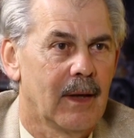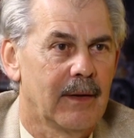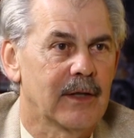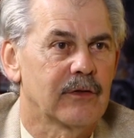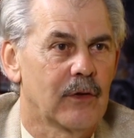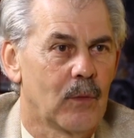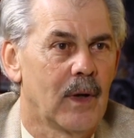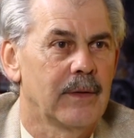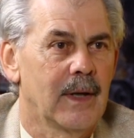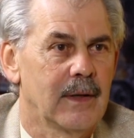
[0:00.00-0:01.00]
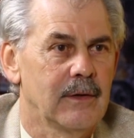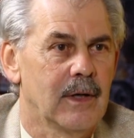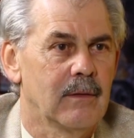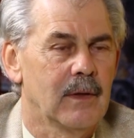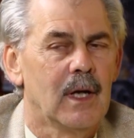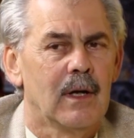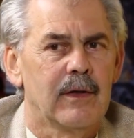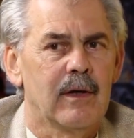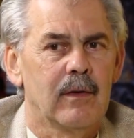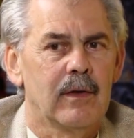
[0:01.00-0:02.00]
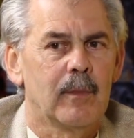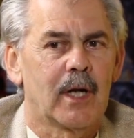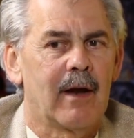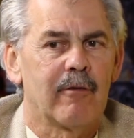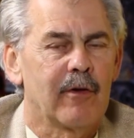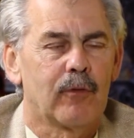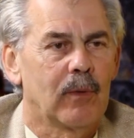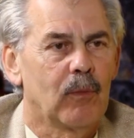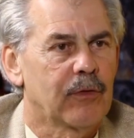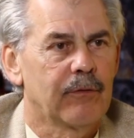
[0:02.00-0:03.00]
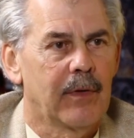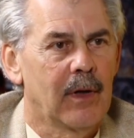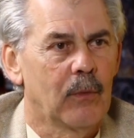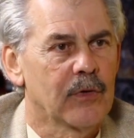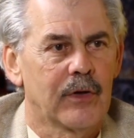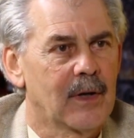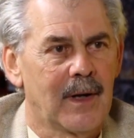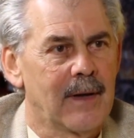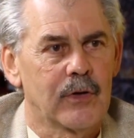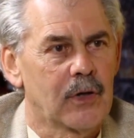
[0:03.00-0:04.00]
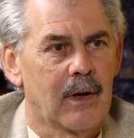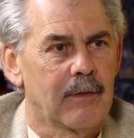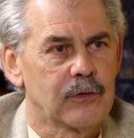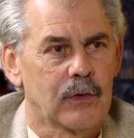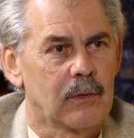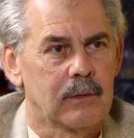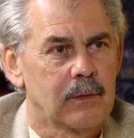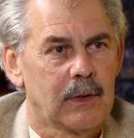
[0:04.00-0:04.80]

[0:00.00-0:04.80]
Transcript: That's the one that, you know, the McLaren F1 wasn't a clever car at all.